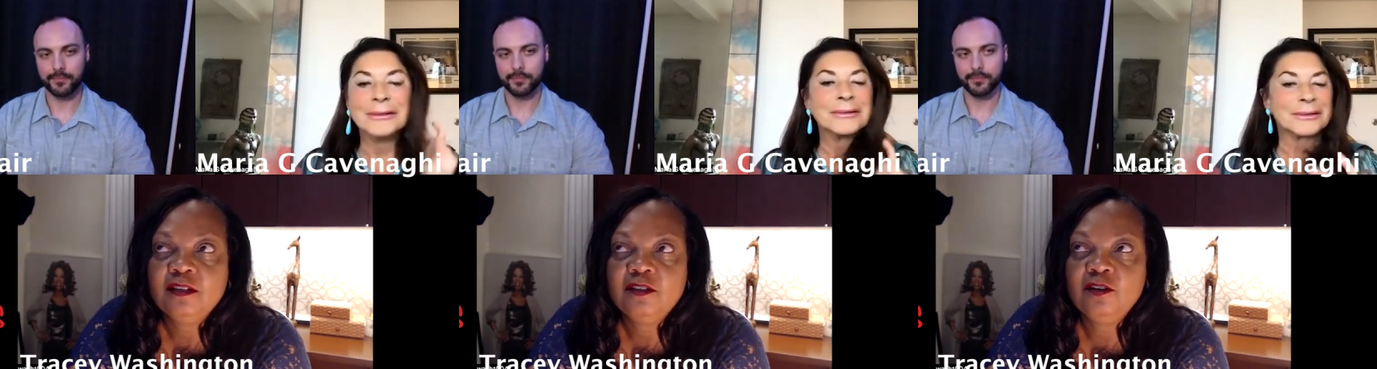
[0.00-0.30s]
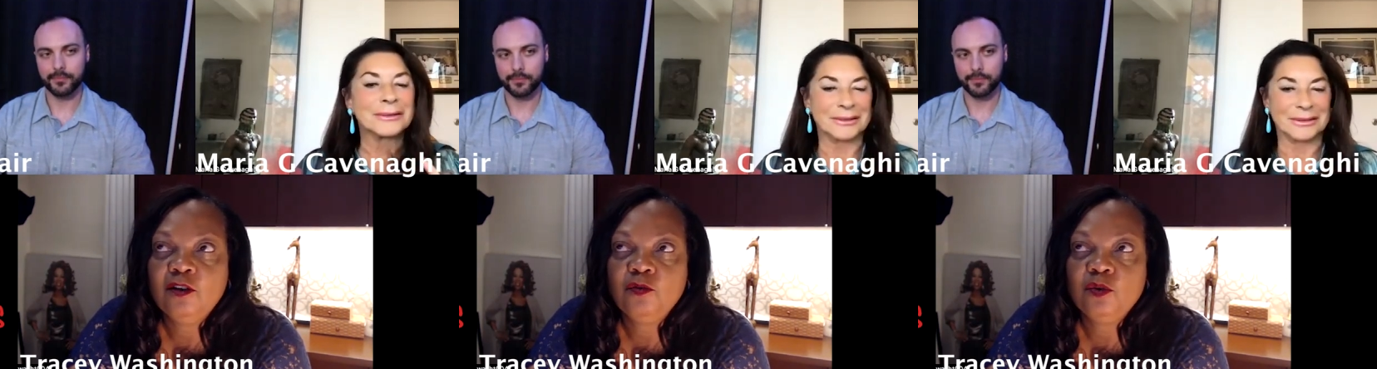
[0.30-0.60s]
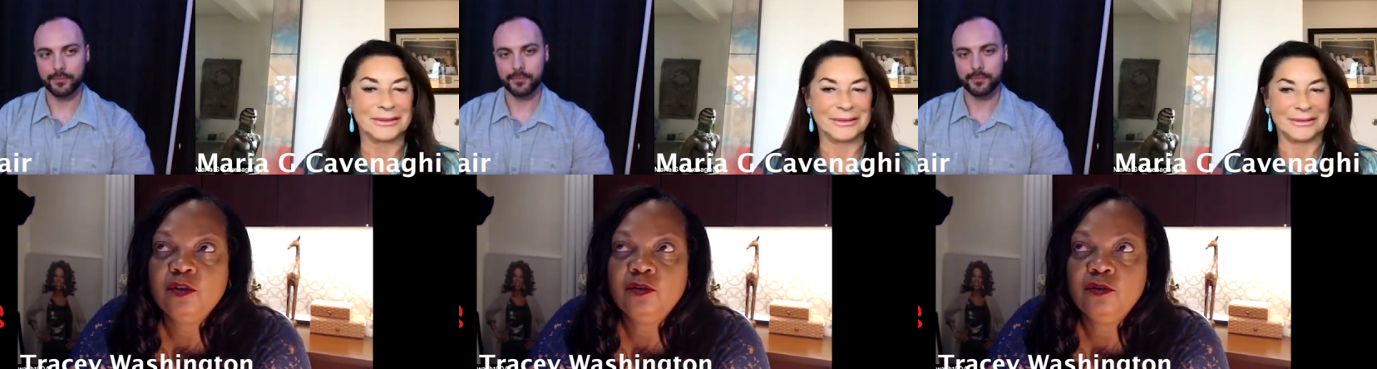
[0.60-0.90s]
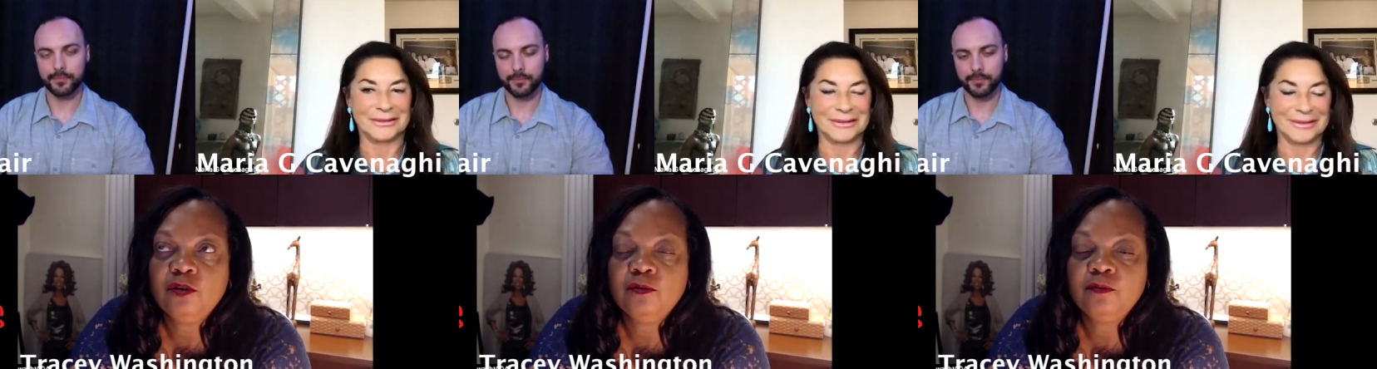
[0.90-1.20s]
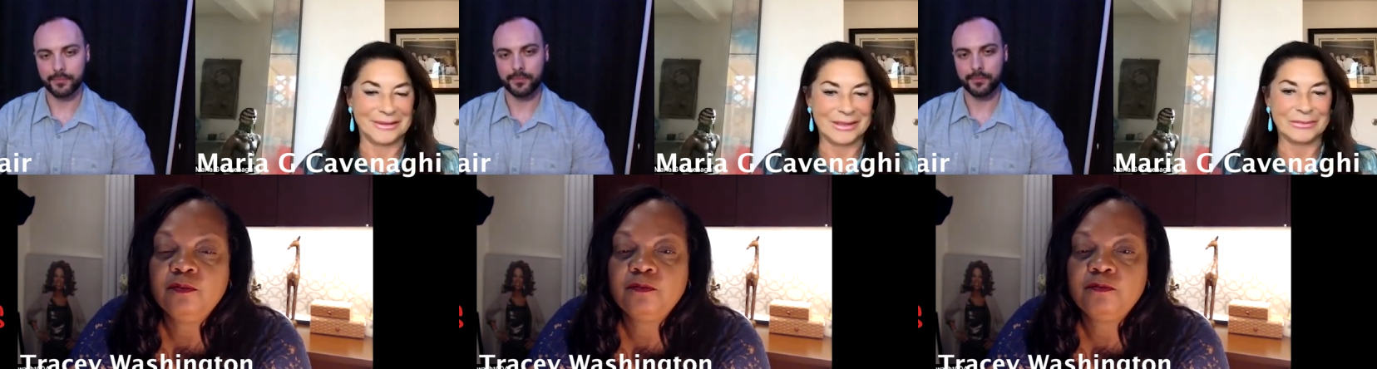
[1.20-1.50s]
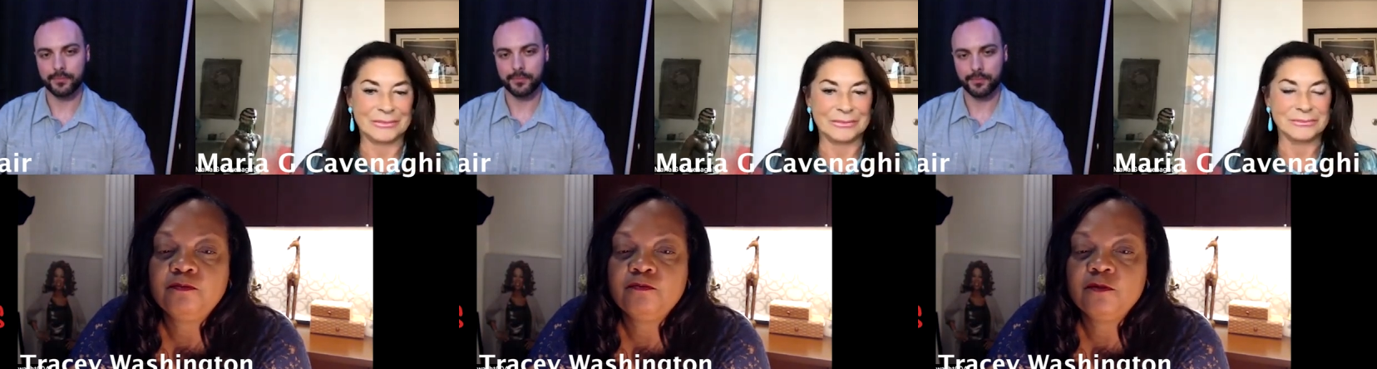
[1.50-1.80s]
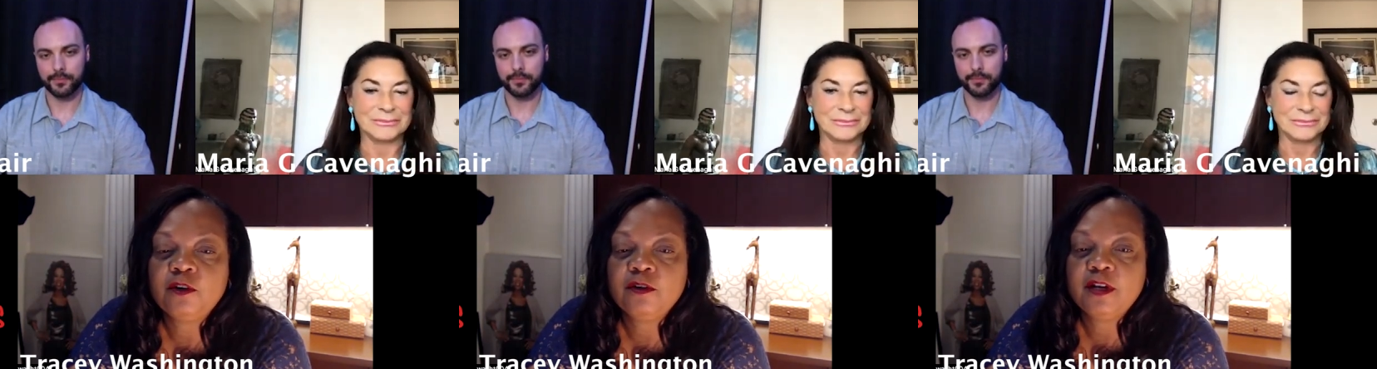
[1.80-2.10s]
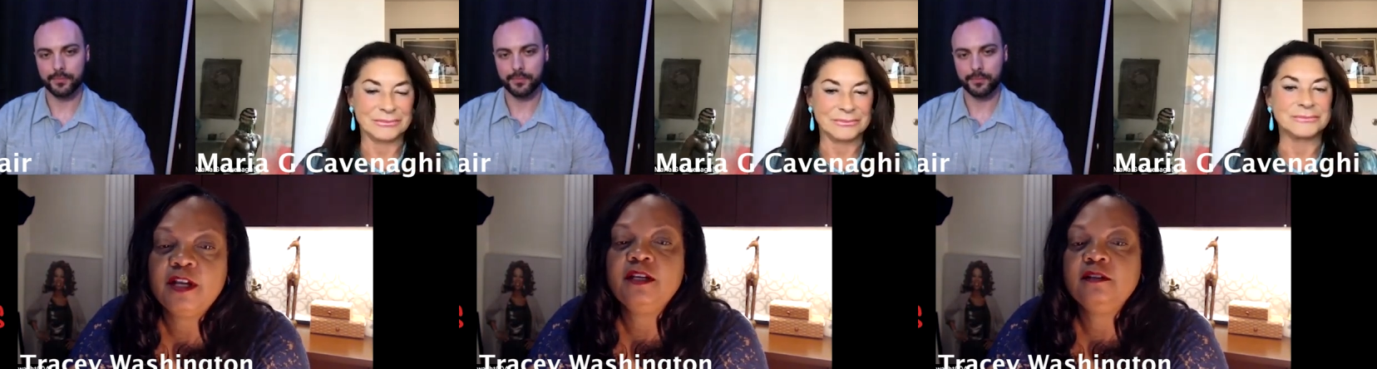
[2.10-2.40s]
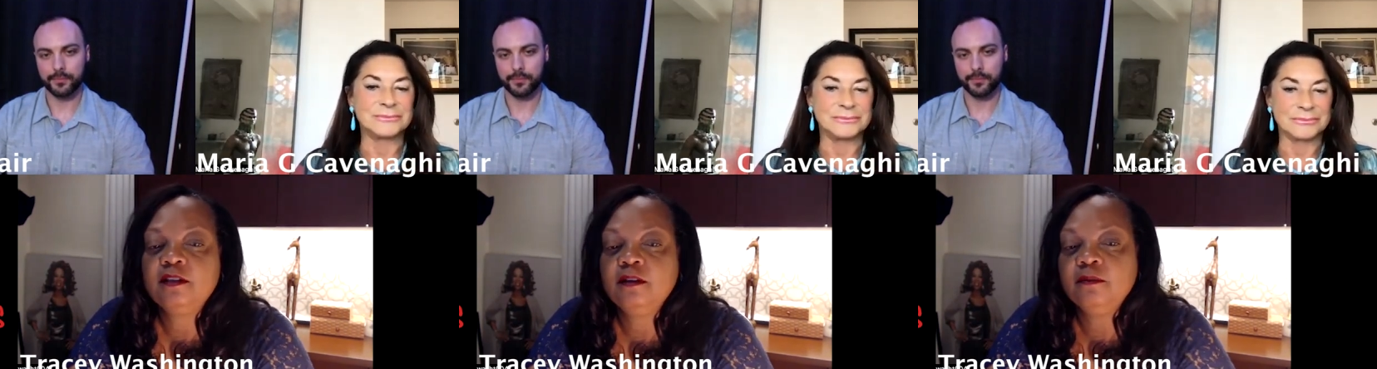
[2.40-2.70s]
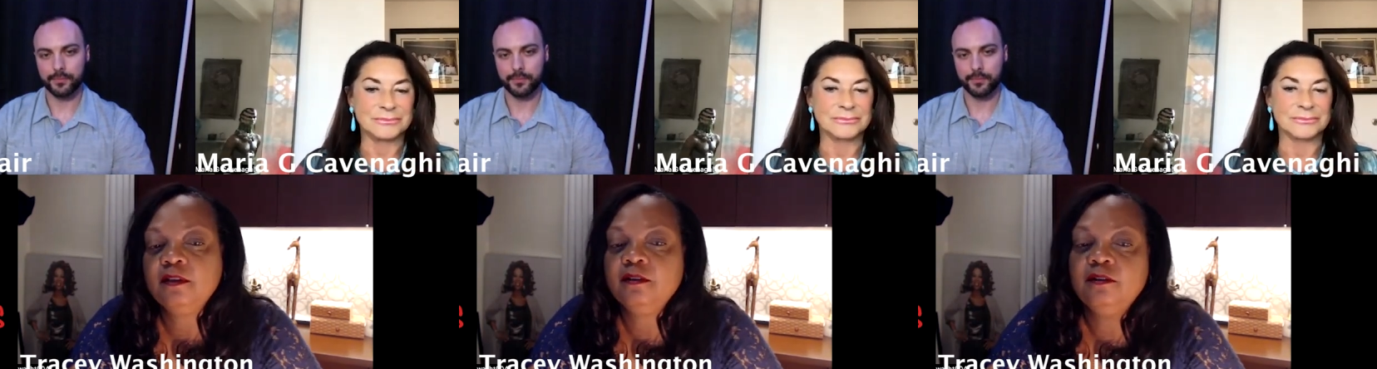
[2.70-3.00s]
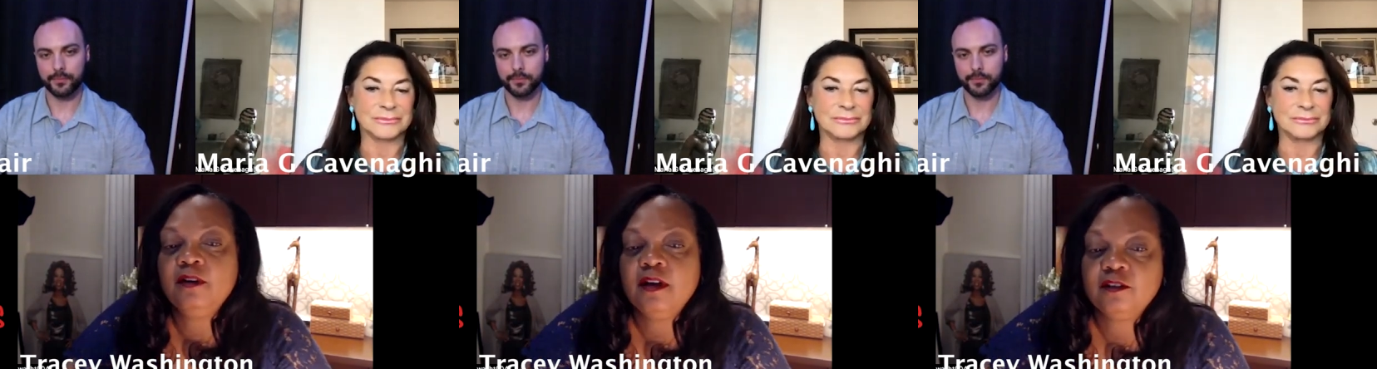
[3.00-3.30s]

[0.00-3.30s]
Speaker 1: you know when you're creating something you're not